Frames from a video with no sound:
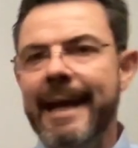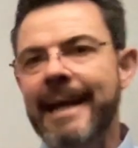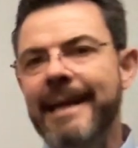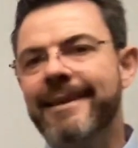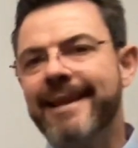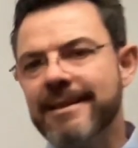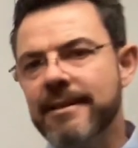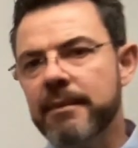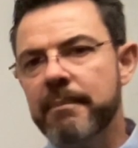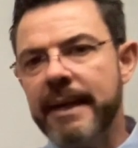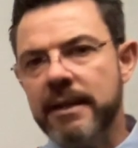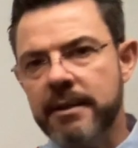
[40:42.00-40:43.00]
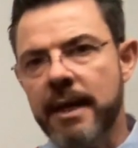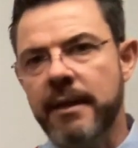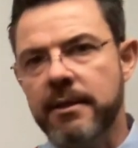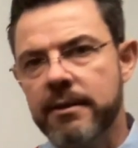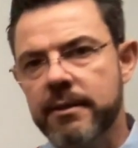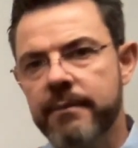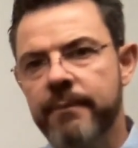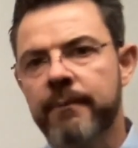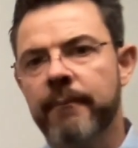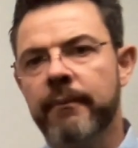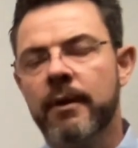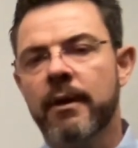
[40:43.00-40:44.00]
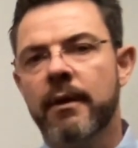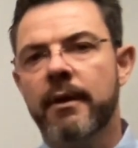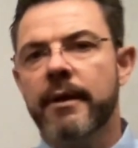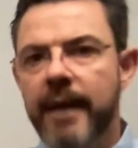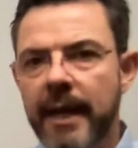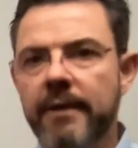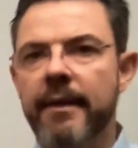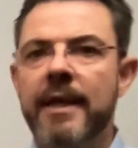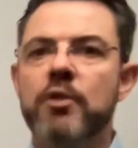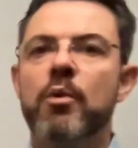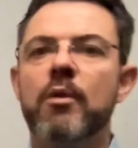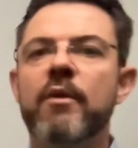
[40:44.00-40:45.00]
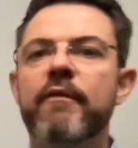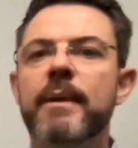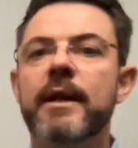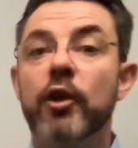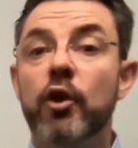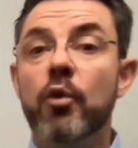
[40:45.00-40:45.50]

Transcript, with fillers: It doesn't make sense. Yet that's what we've been